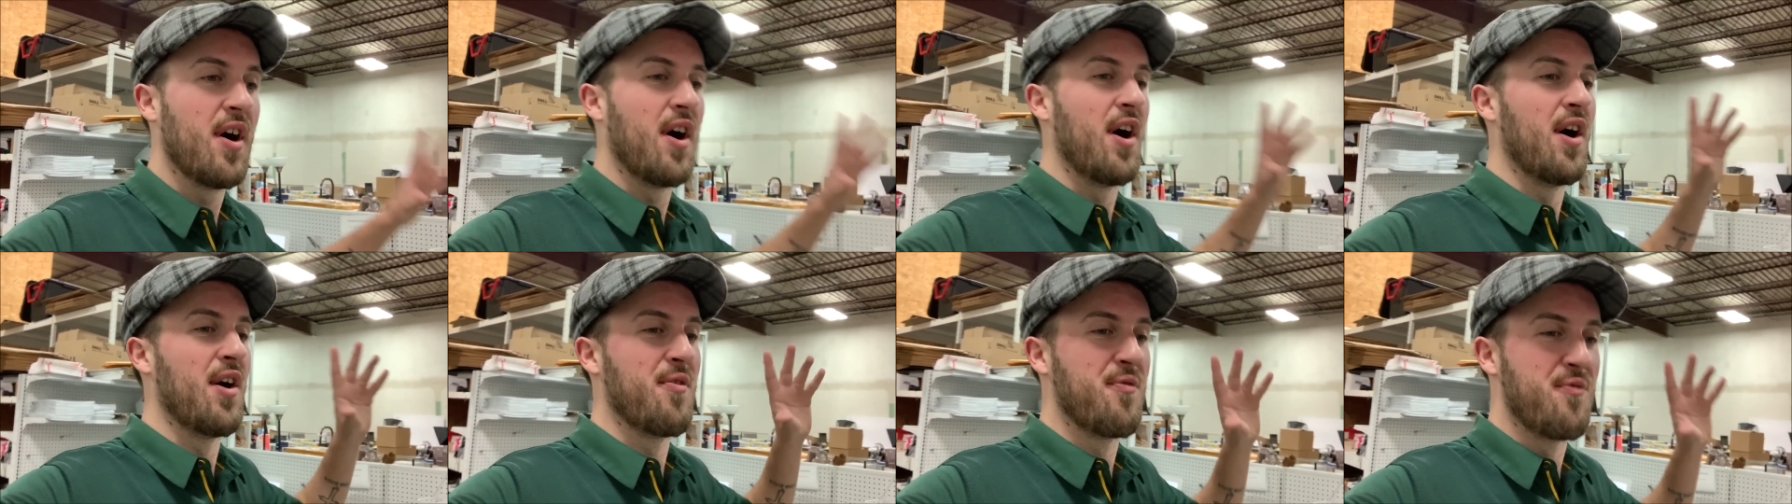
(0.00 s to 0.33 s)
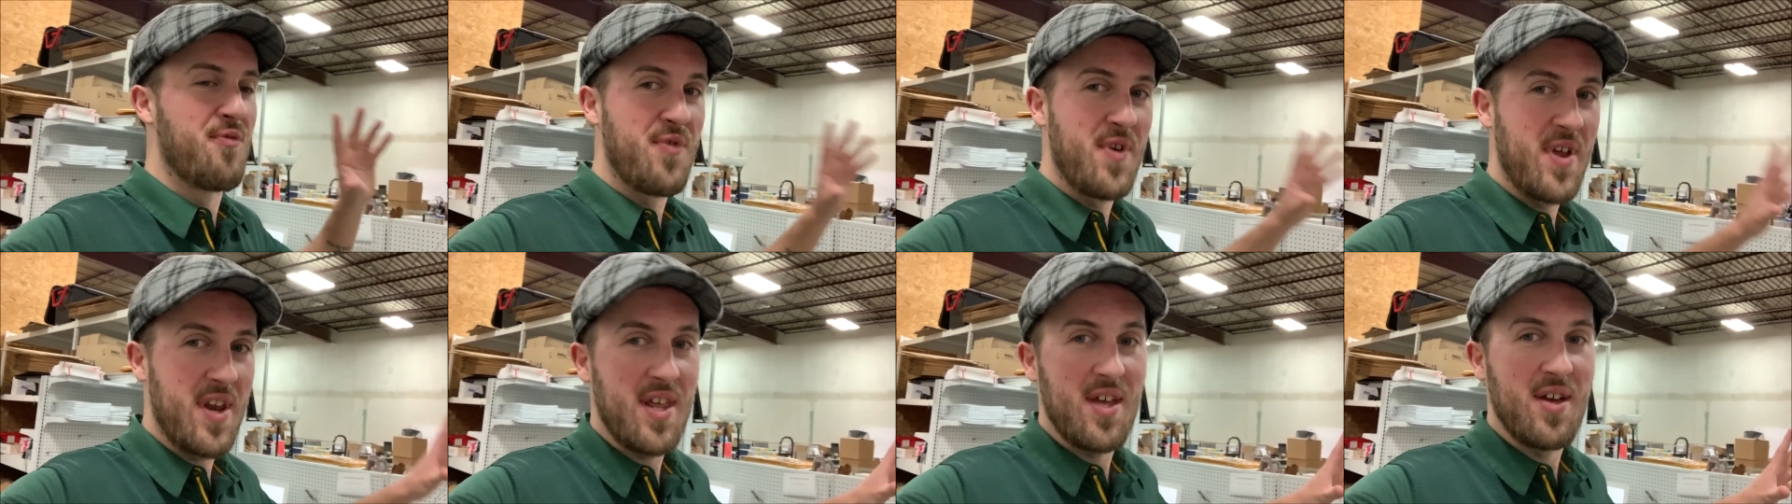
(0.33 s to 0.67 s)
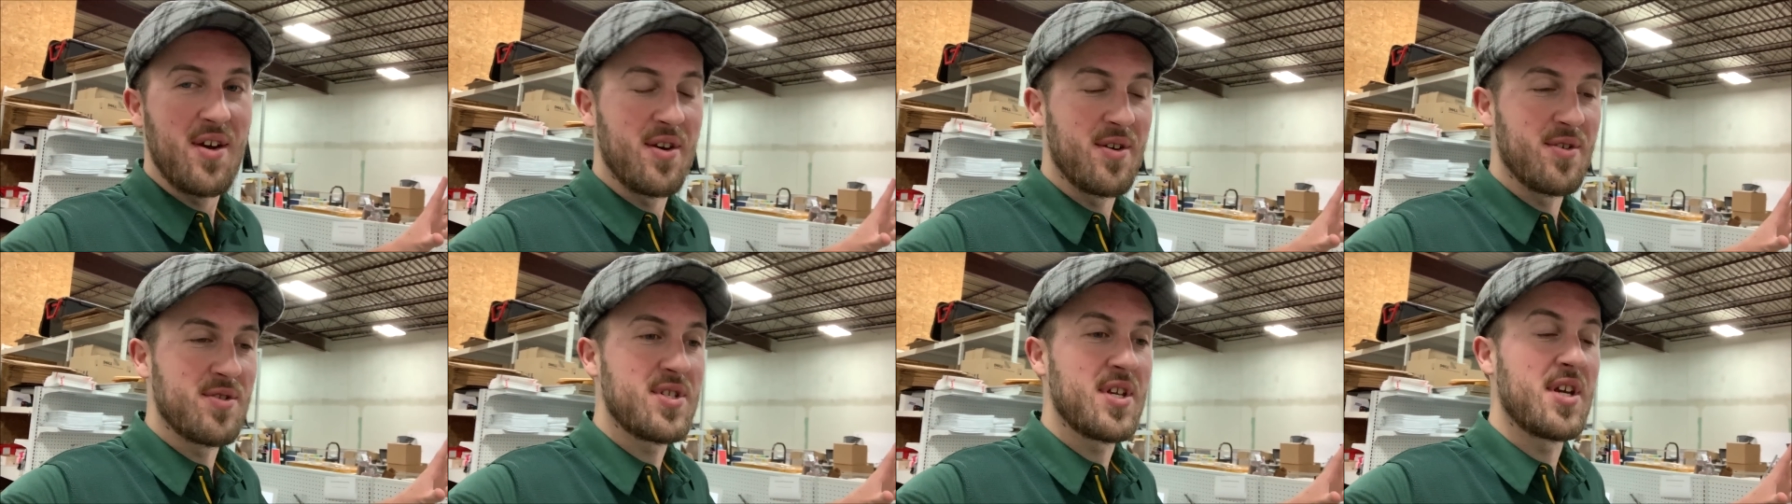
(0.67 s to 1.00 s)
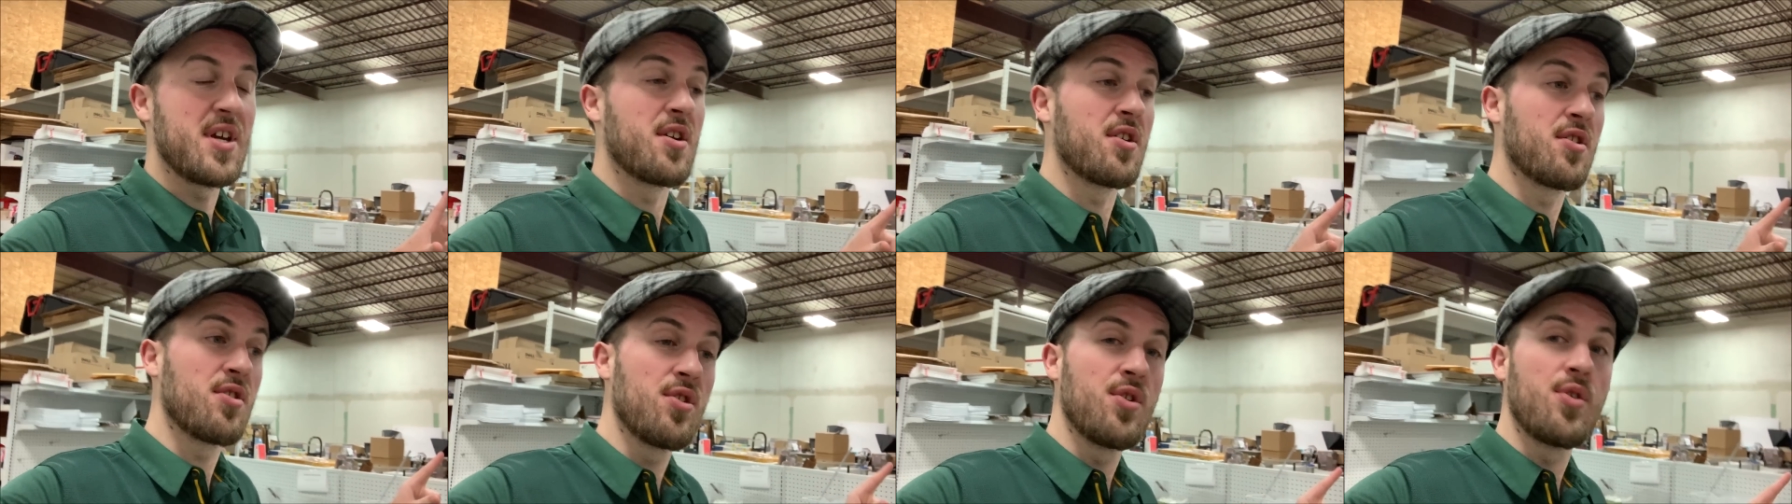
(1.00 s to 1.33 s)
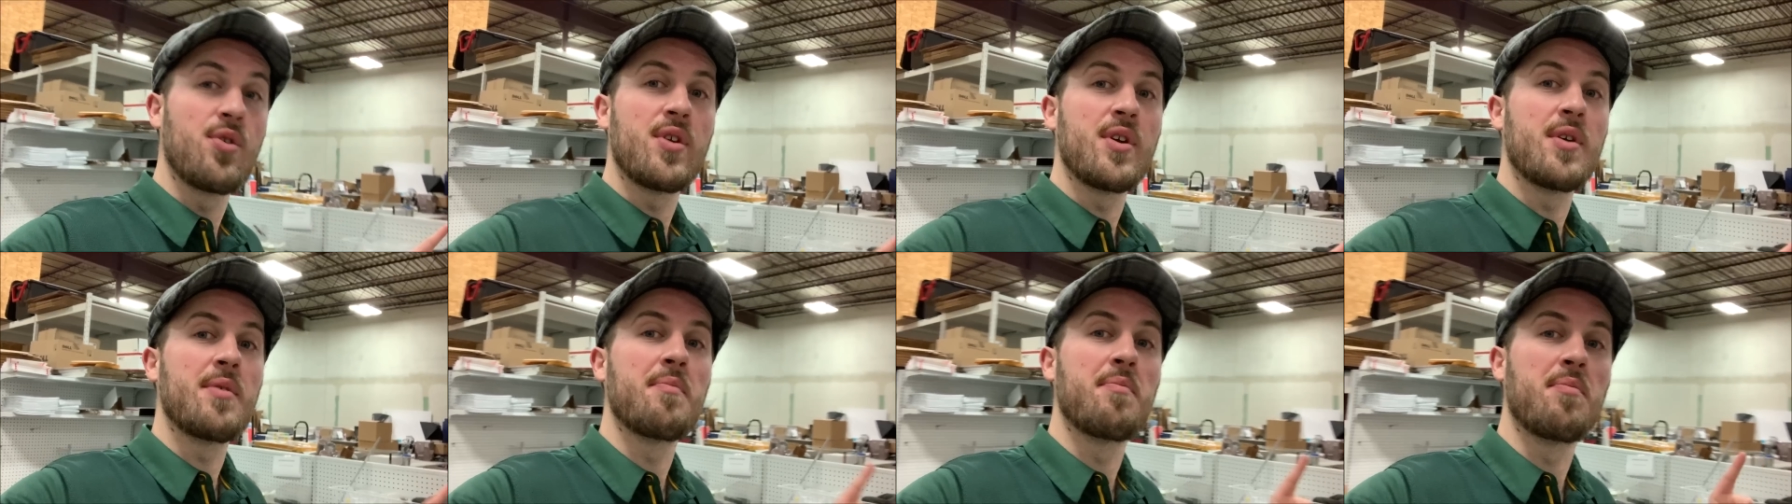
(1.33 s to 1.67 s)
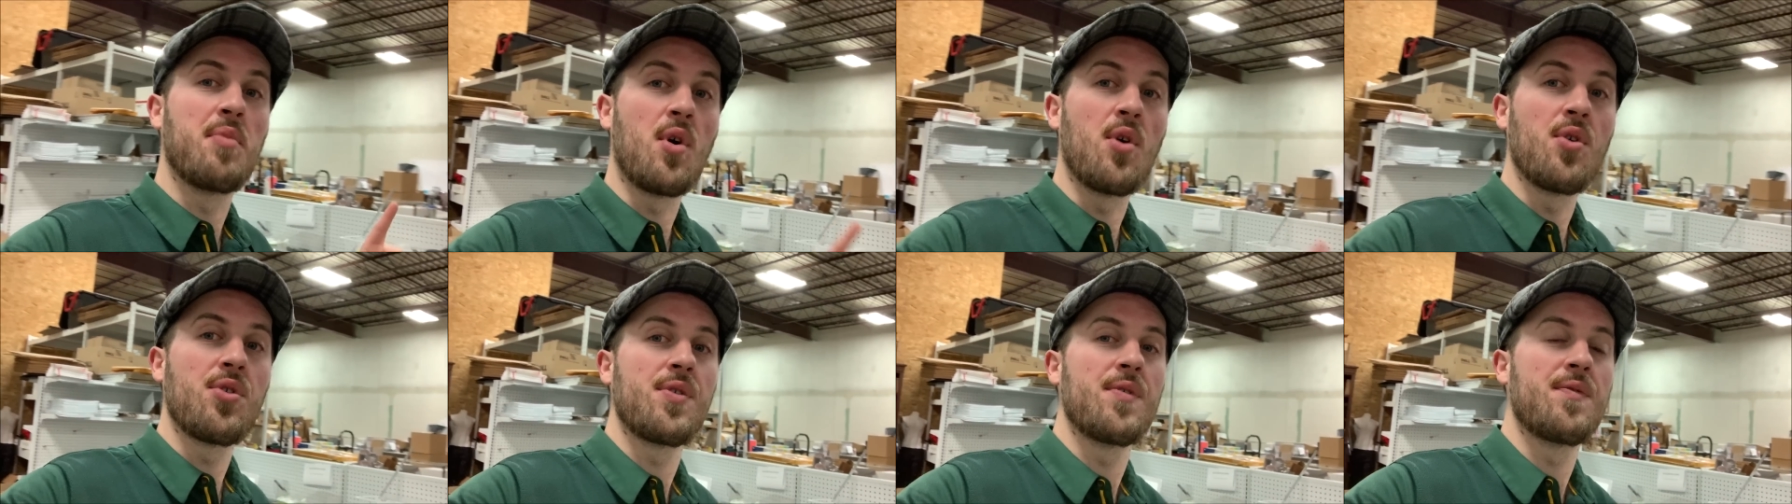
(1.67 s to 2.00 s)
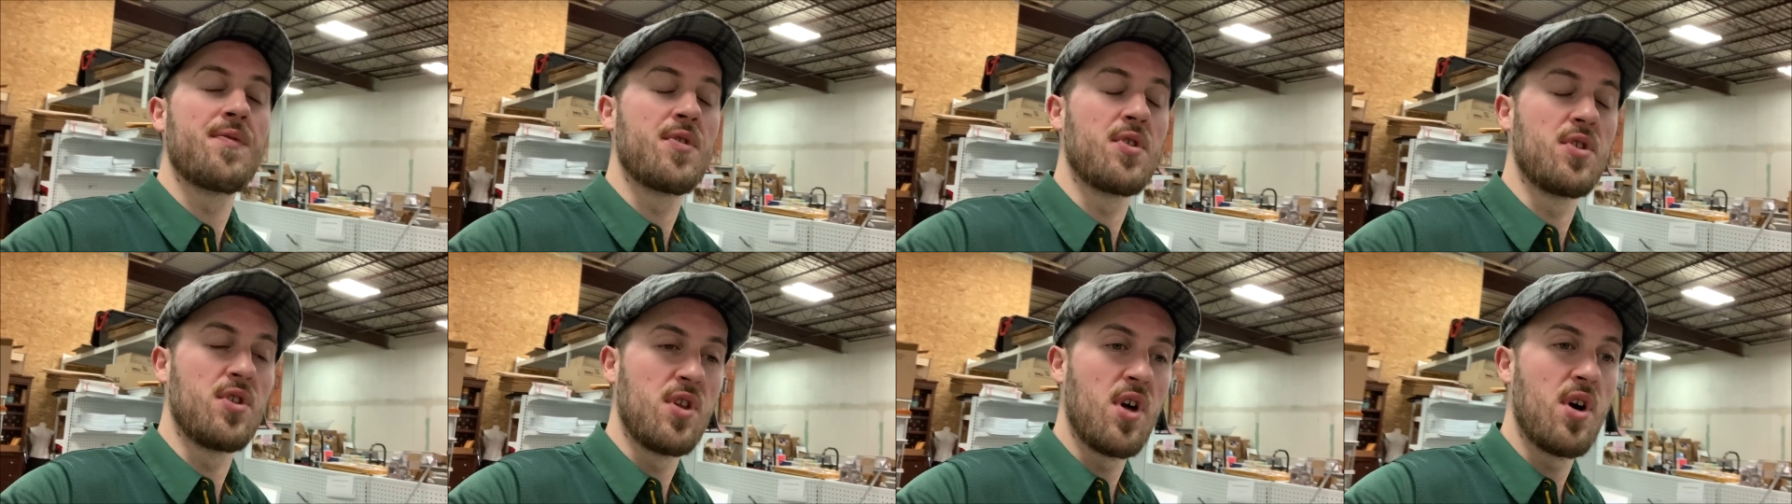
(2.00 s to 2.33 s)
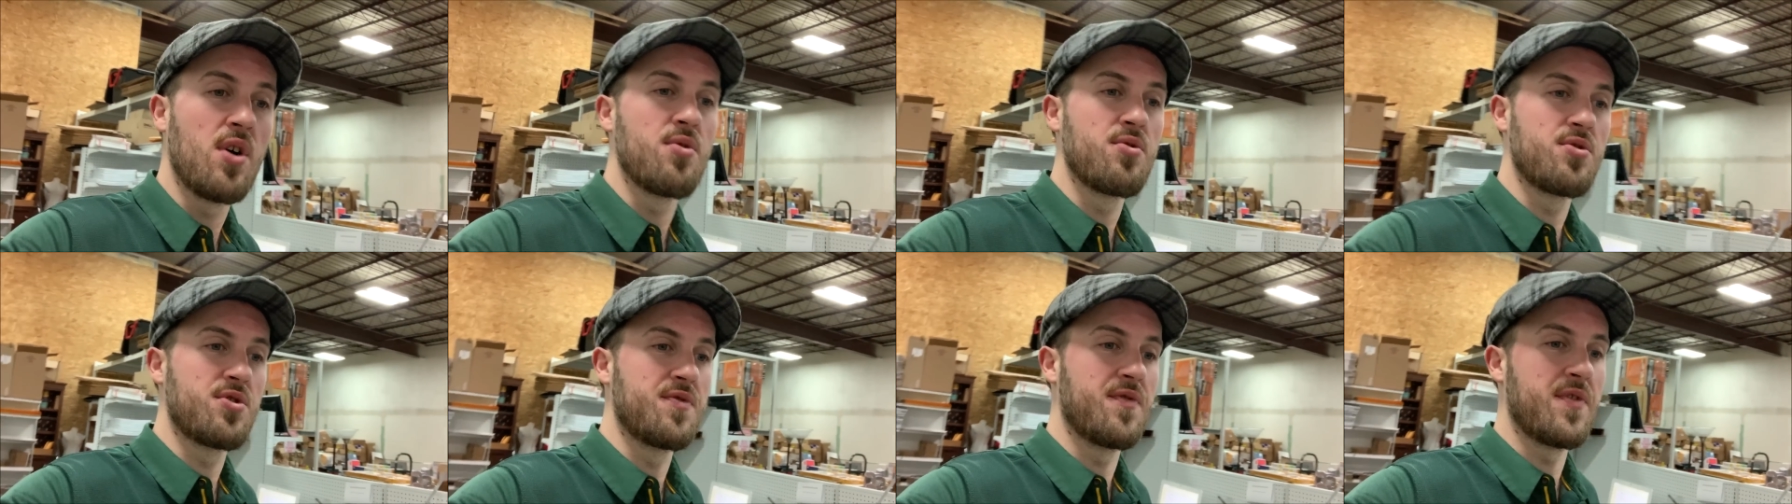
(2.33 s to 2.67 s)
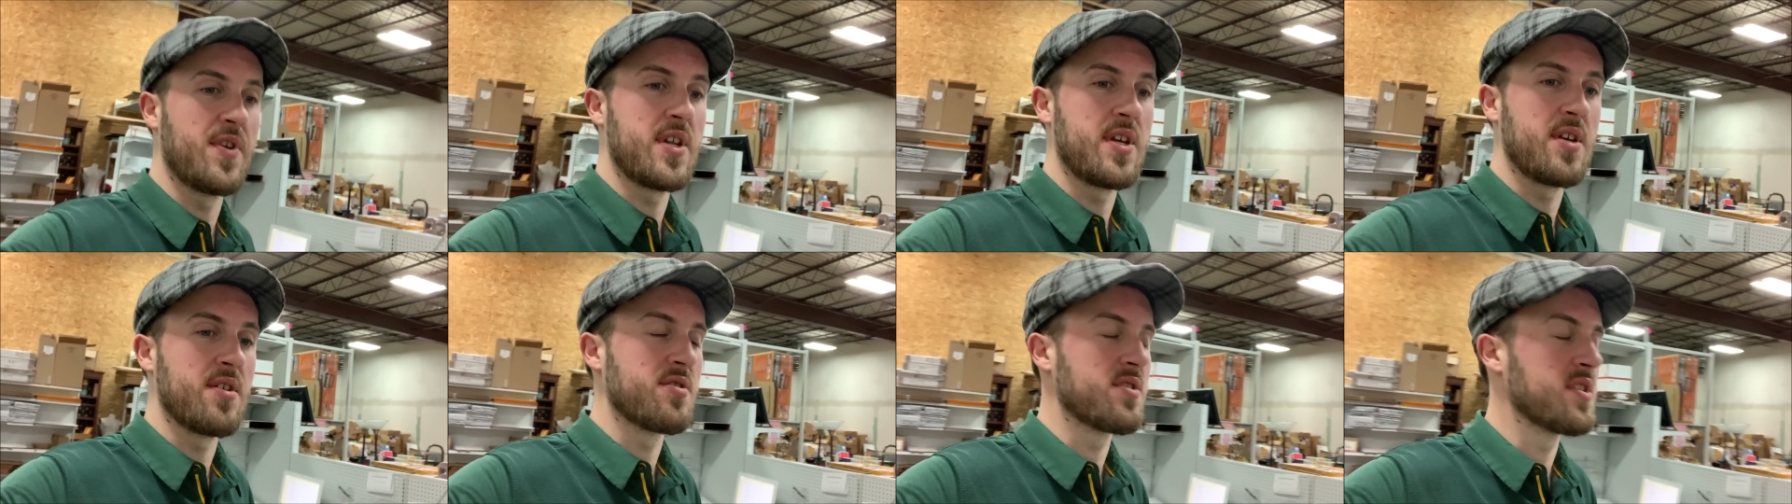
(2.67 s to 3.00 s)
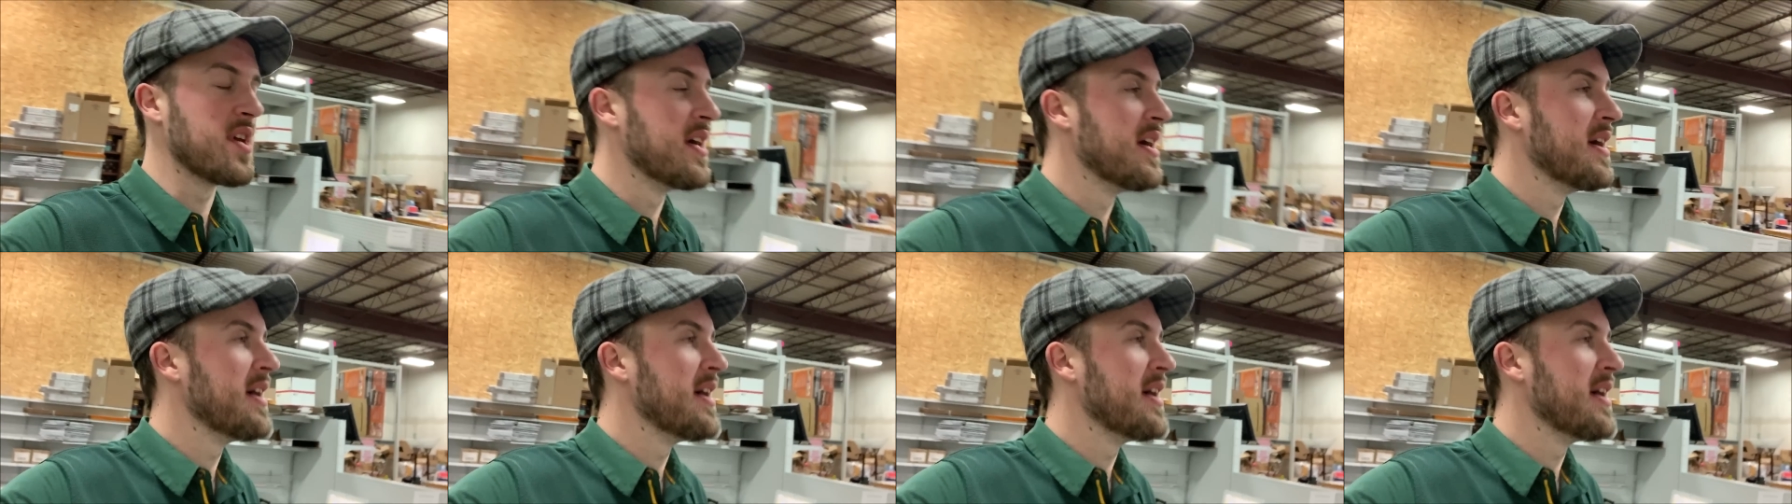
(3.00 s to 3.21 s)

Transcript: of videos, including both of the Lowe's videos.